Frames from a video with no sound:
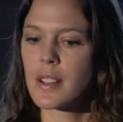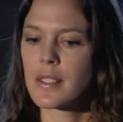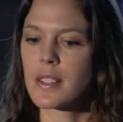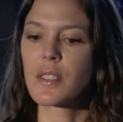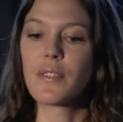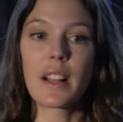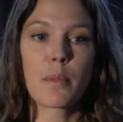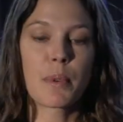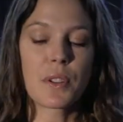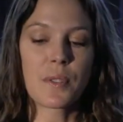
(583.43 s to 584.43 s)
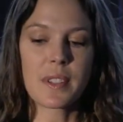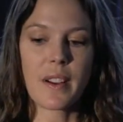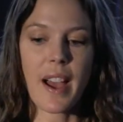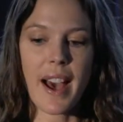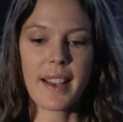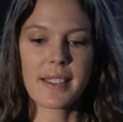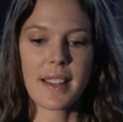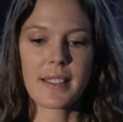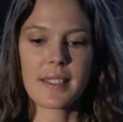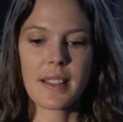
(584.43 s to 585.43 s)
to develop and use their
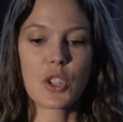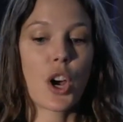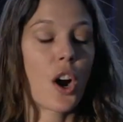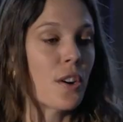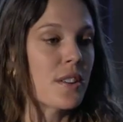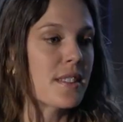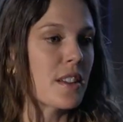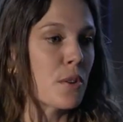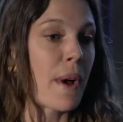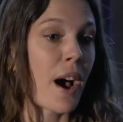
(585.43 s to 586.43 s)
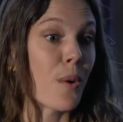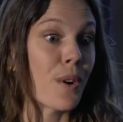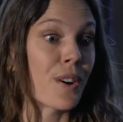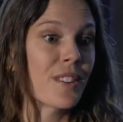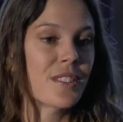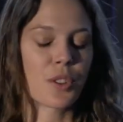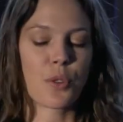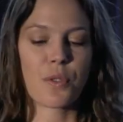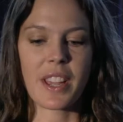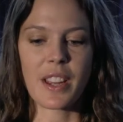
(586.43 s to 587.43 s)
assets and to harness their power to
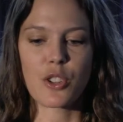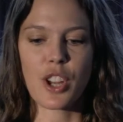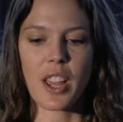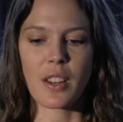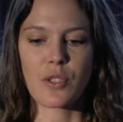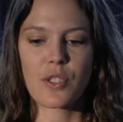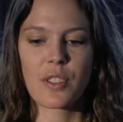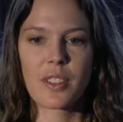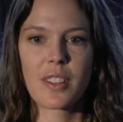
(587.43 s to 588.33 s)
create change.